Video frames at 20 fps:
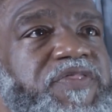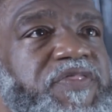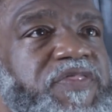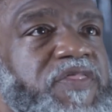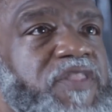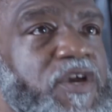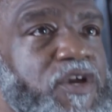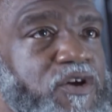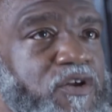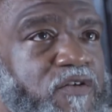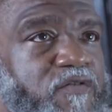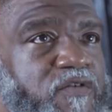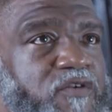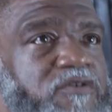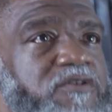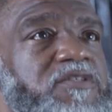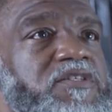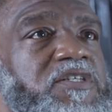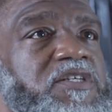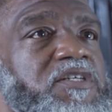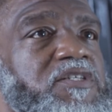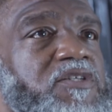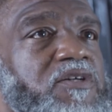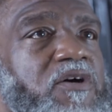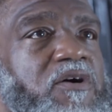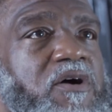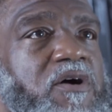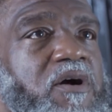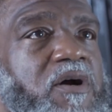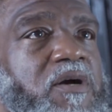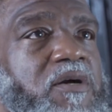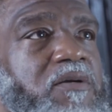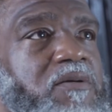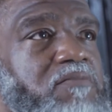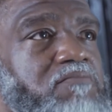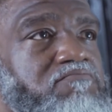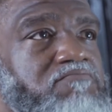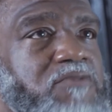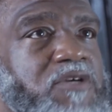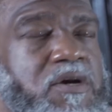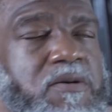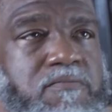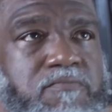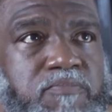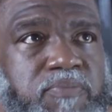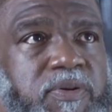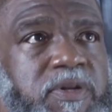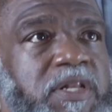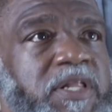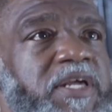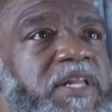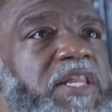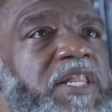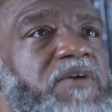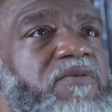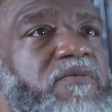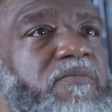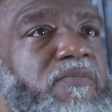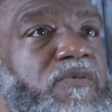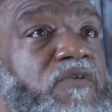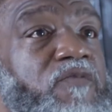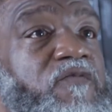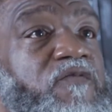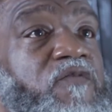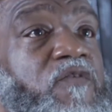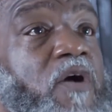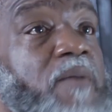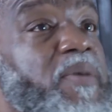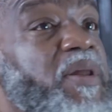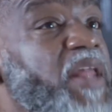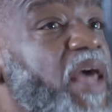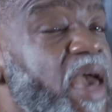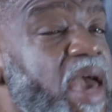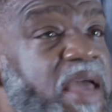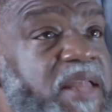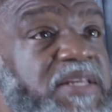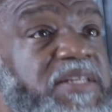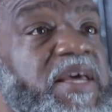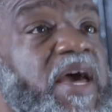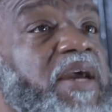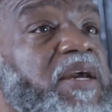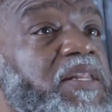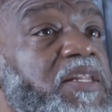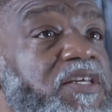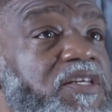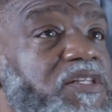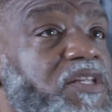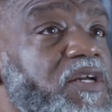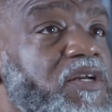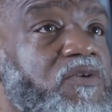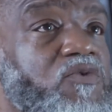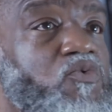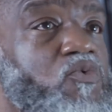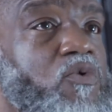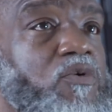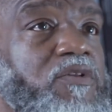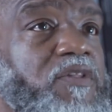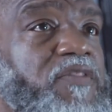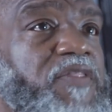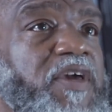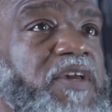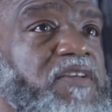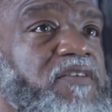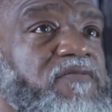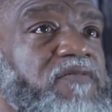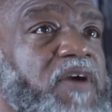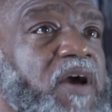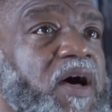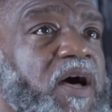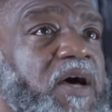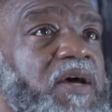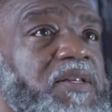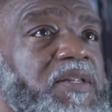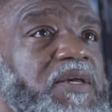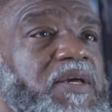the universities are completely removed from and antagonistic toward the things of God.